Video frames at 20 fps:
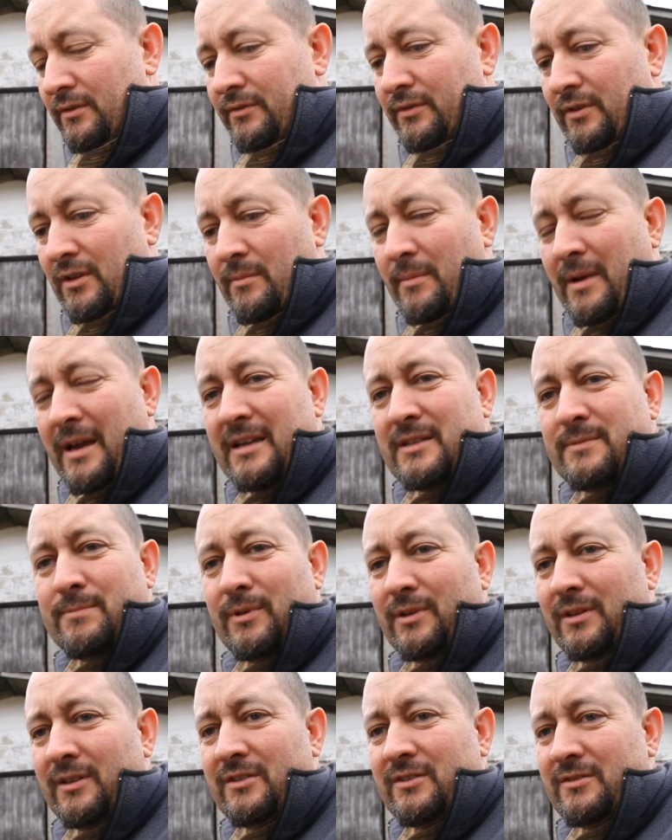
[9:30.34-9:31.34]
the mast.
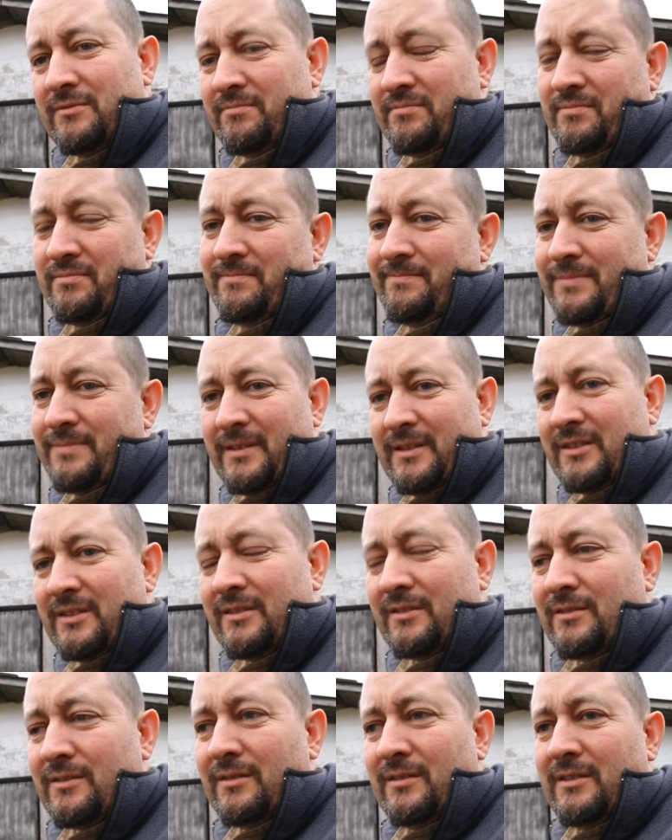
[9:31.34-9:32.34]
But it's
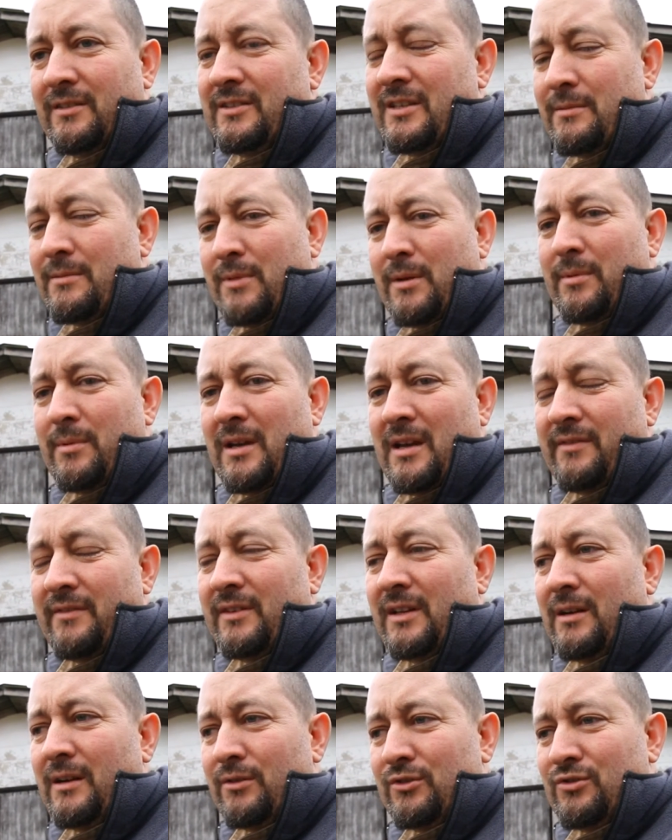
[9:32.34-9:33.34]
going to take maybe half
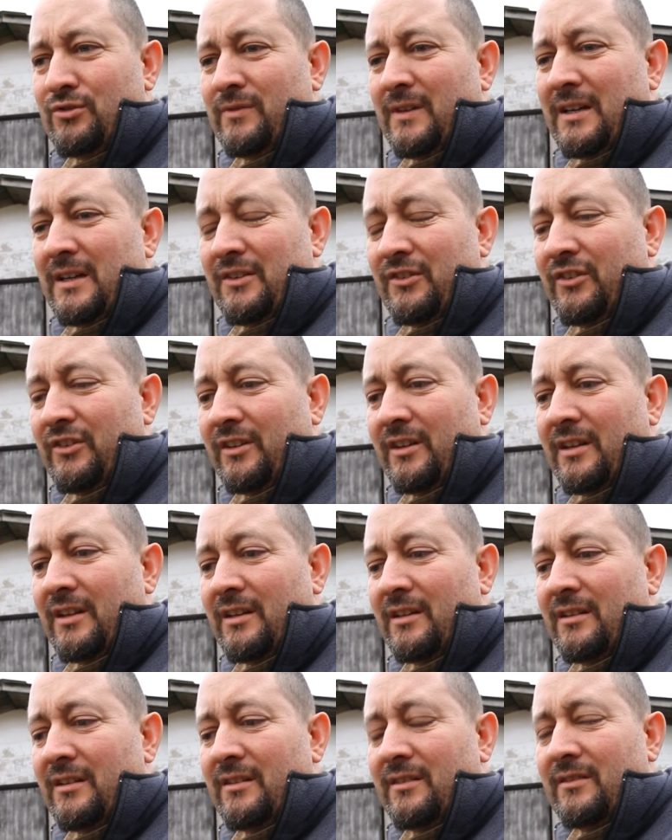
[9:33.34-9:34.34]
an hour to varnish it.
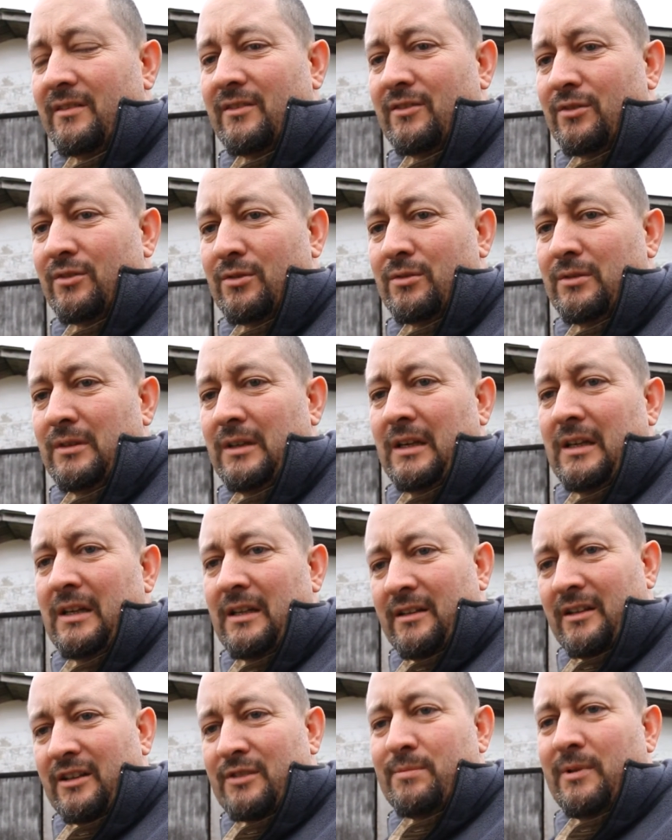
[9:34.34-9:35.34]
So
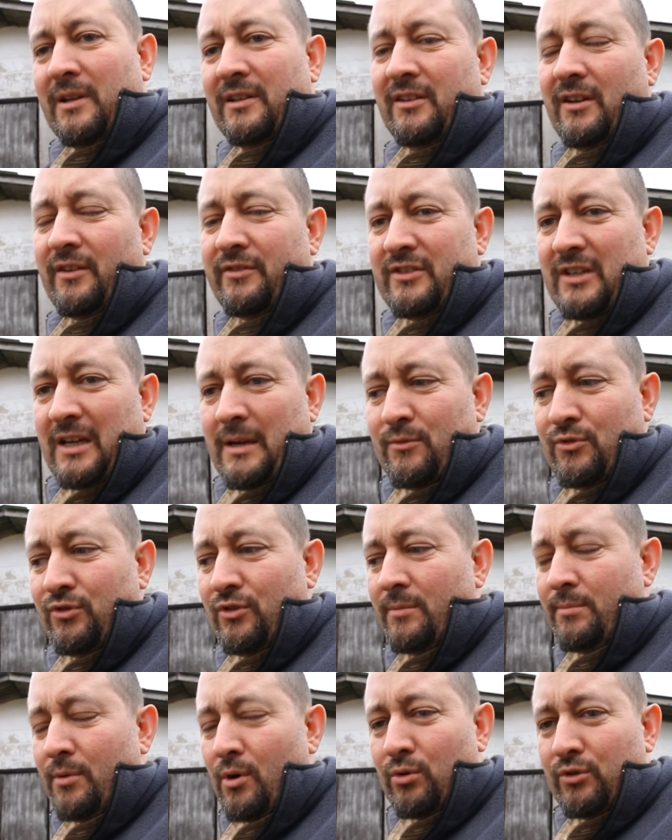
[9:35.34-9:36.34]
there's plenty of time to
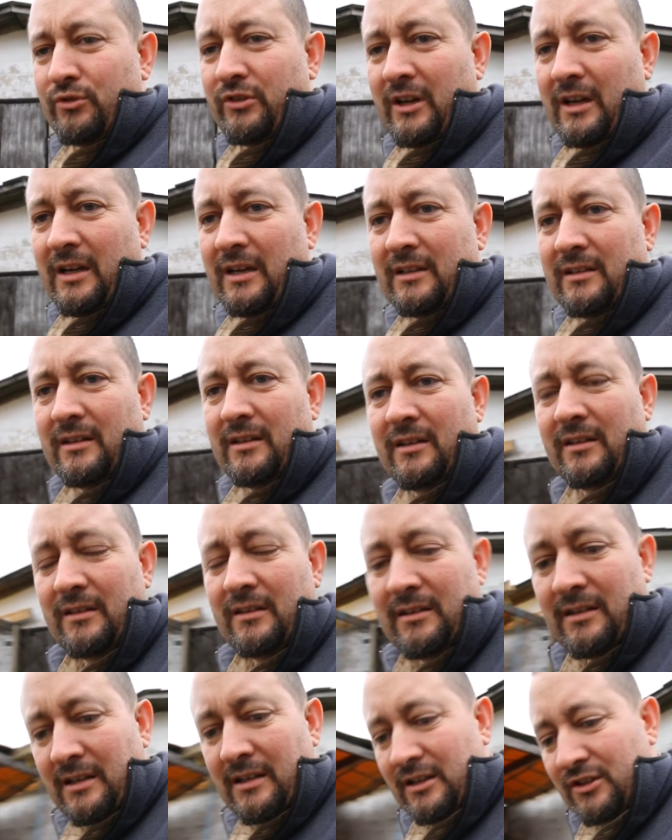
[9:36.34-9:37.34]
the boat and
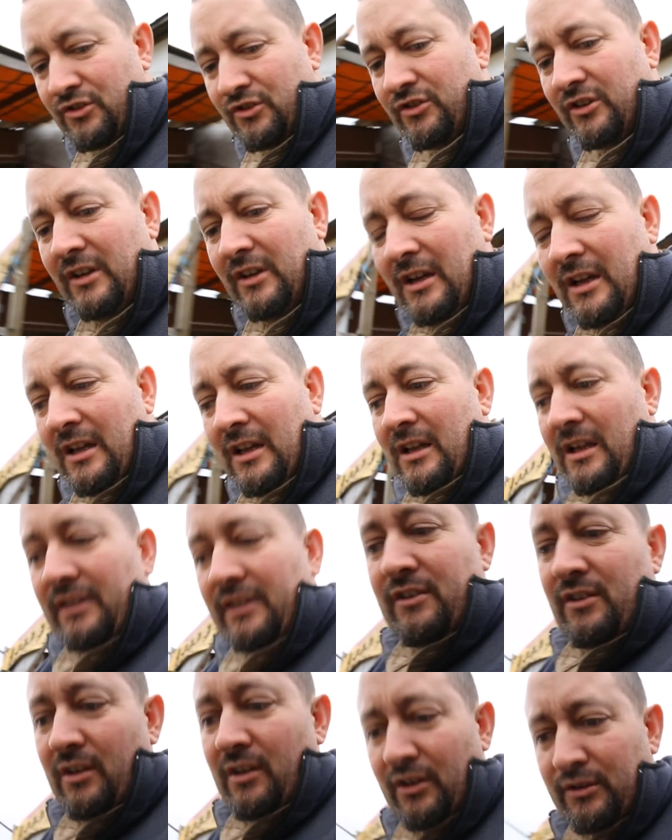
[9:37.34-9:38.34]
arch
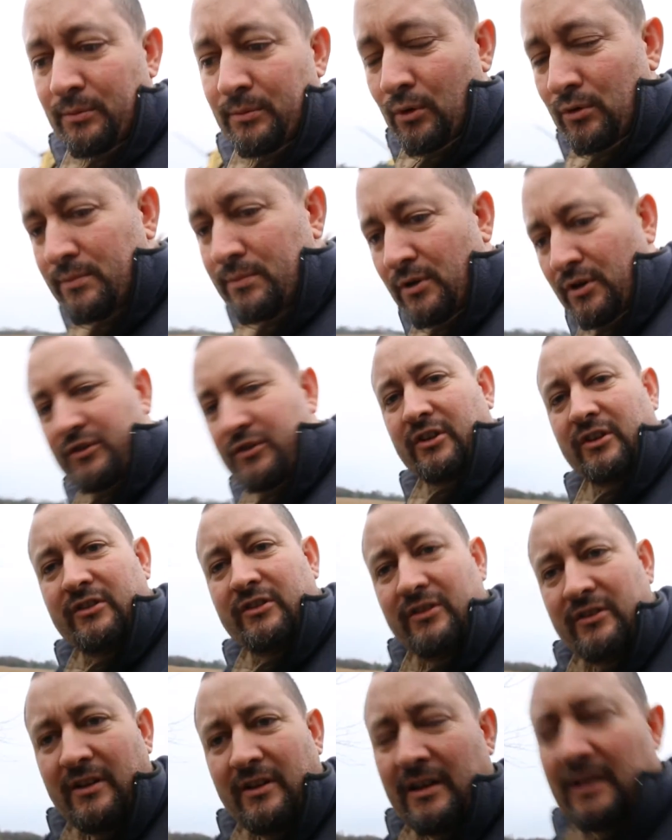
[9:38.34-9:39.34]
and the other small
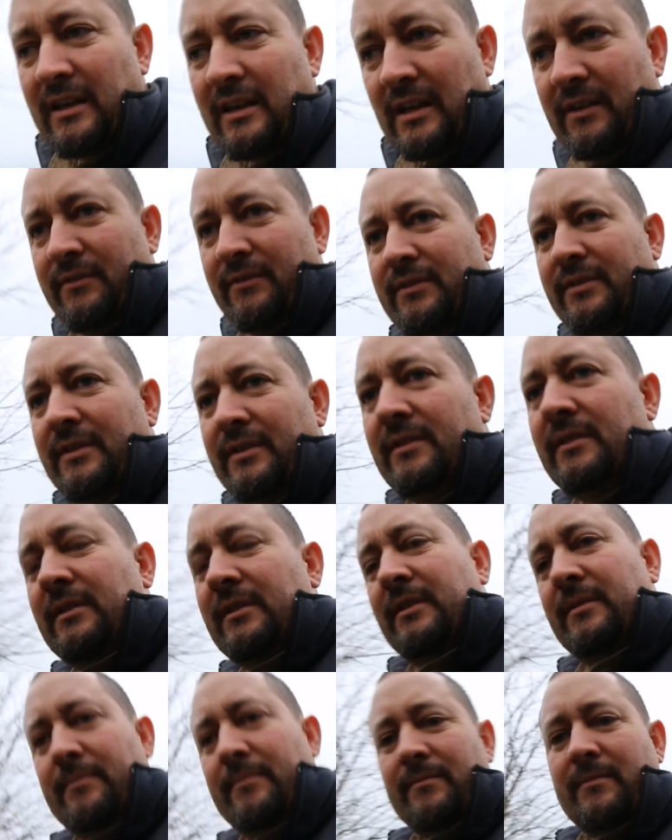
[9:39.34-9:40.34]
projects that I have
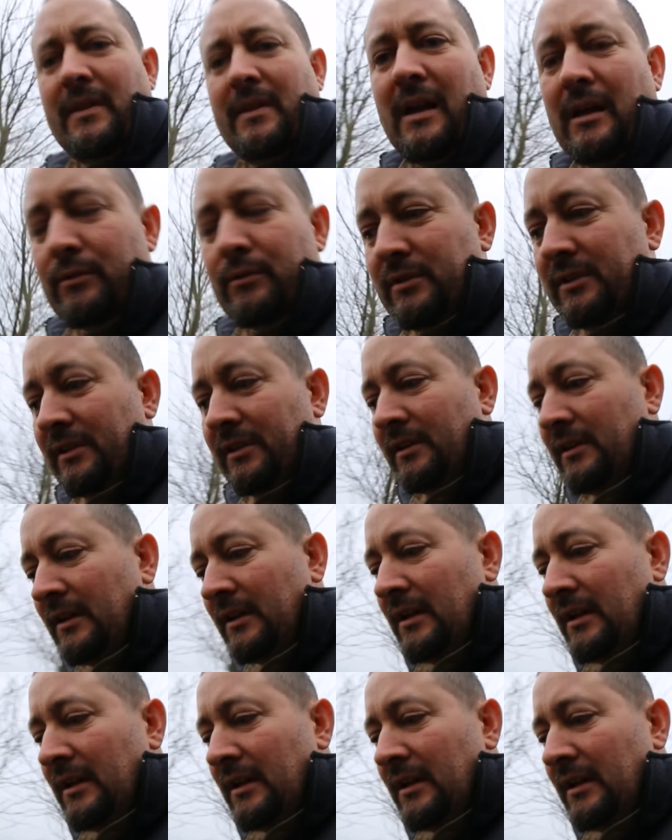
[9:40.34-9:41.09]
out here.